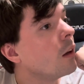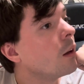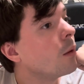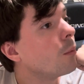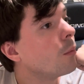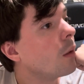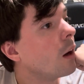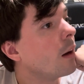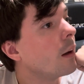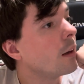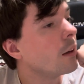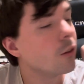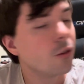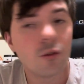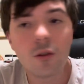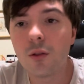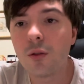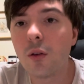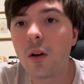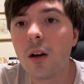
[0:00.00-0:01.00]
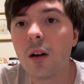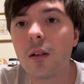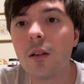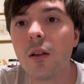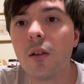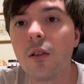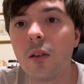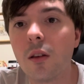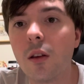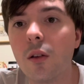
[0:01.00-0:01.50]
my extra fine
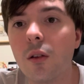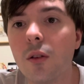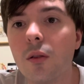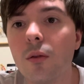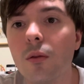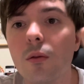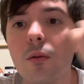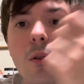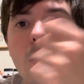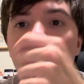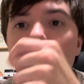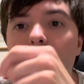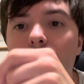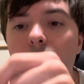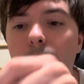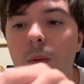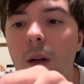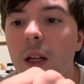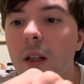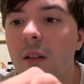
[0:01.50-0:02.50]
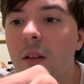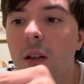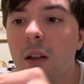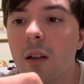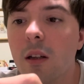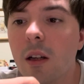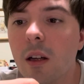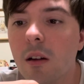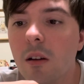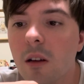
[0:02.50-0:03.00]
is the rhodium 18
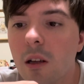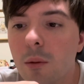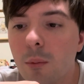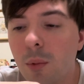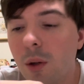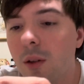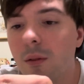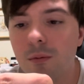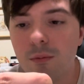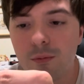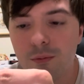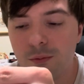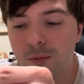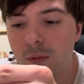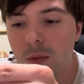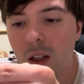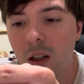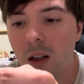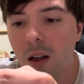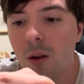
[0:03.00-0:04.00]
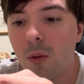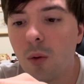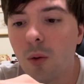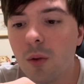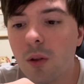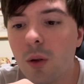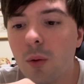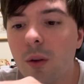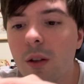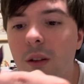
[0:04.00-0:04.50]
karat, but I won't
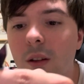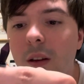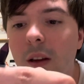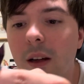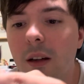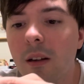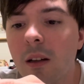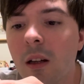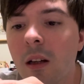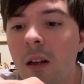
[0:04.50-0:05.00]
go into that.